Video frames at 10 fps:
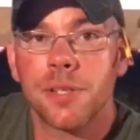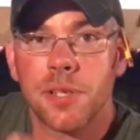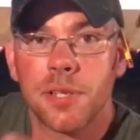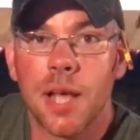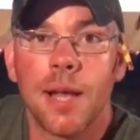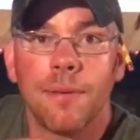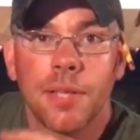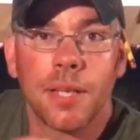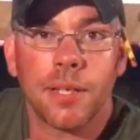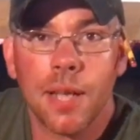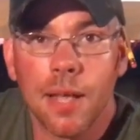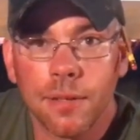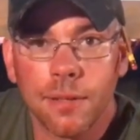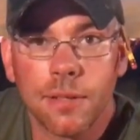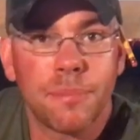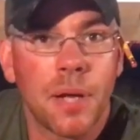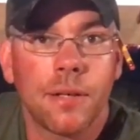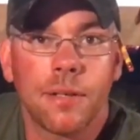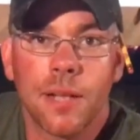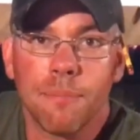just to tie everything together a little
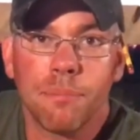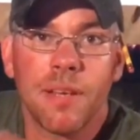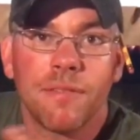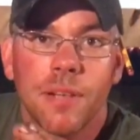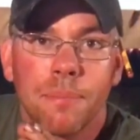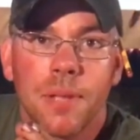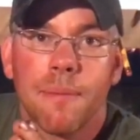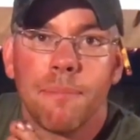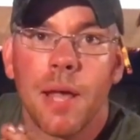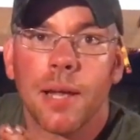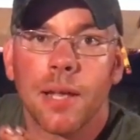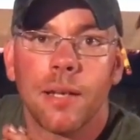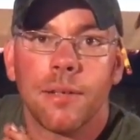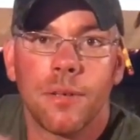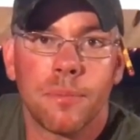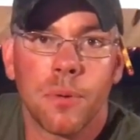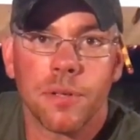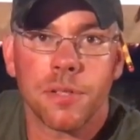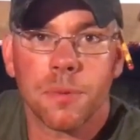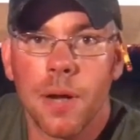better, and that beefed up that back end, no
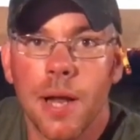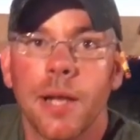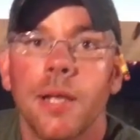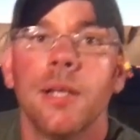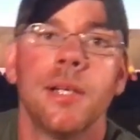more sway.